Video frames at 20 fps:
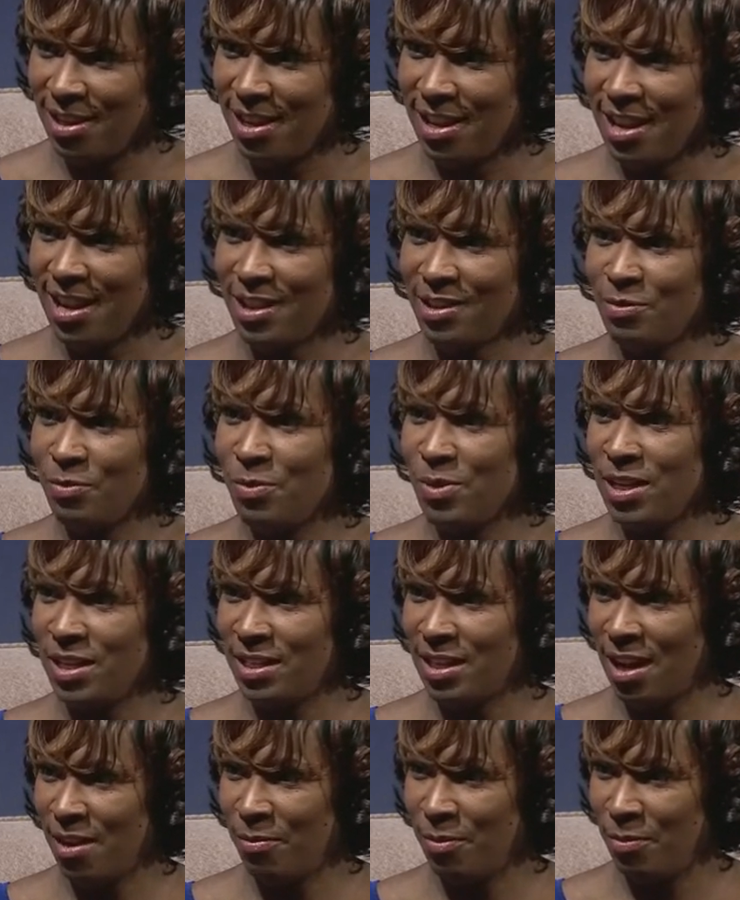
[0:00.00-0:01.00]
is one
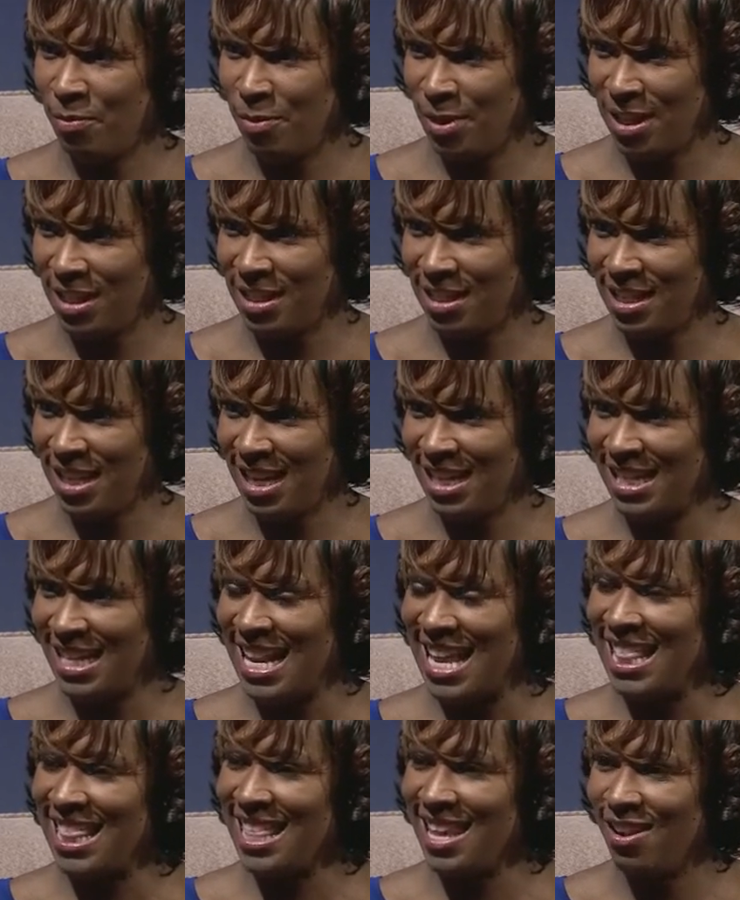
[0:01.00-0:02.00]
type of presentation
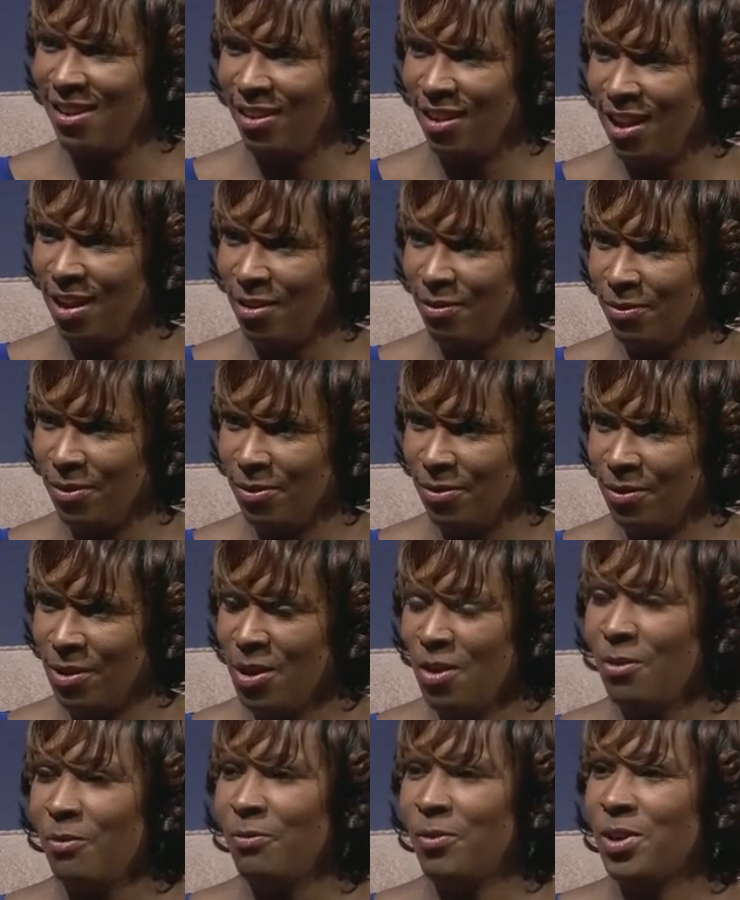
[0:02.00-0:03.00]
at their level
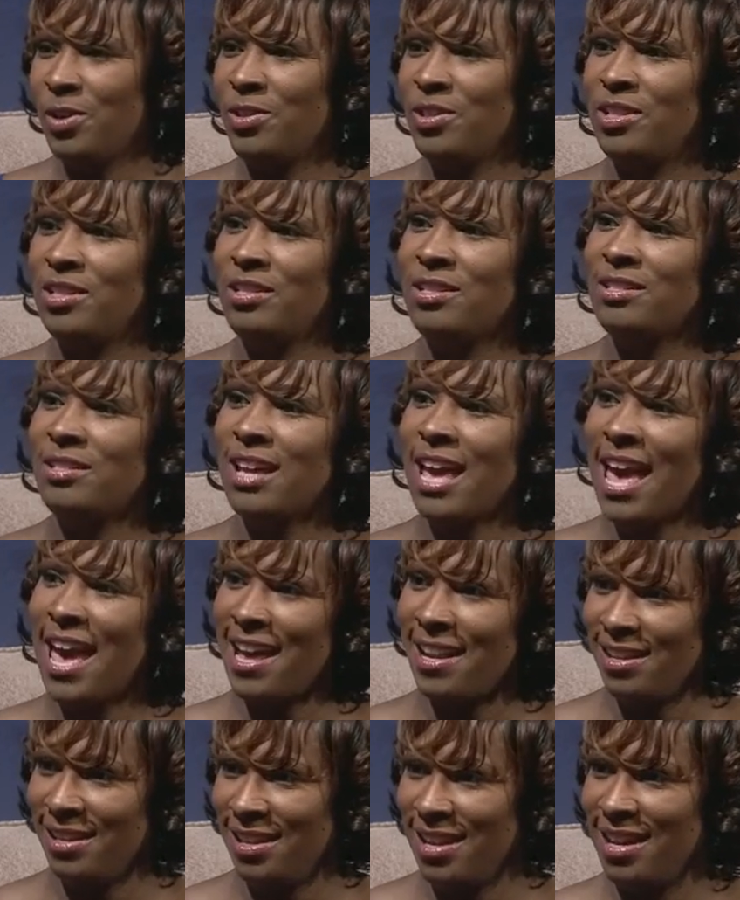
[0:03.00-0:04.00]
versus
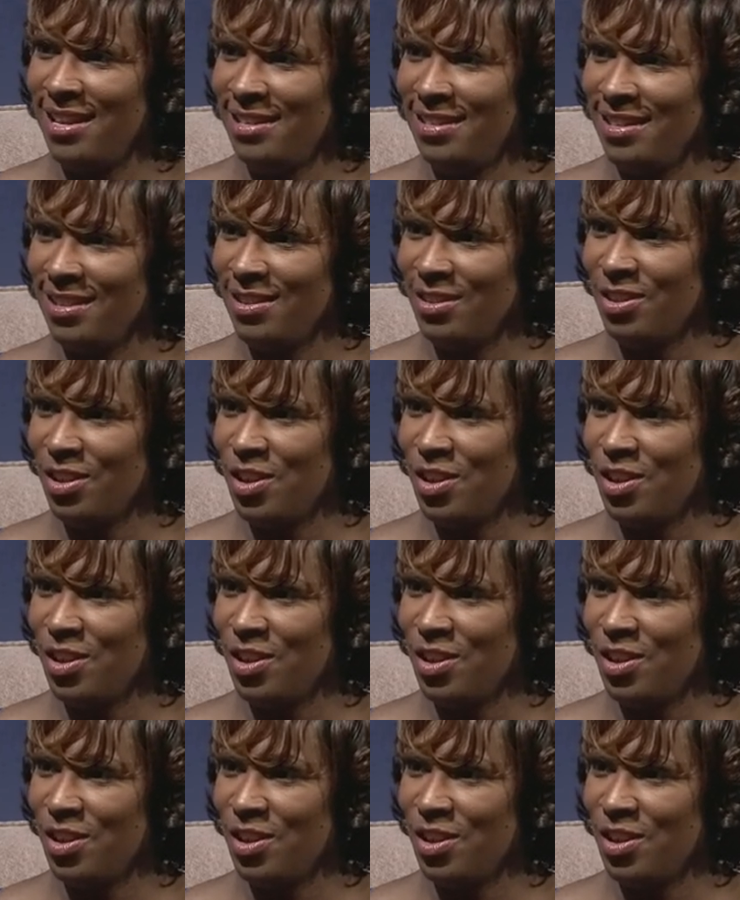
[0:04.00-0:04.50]
adolescents.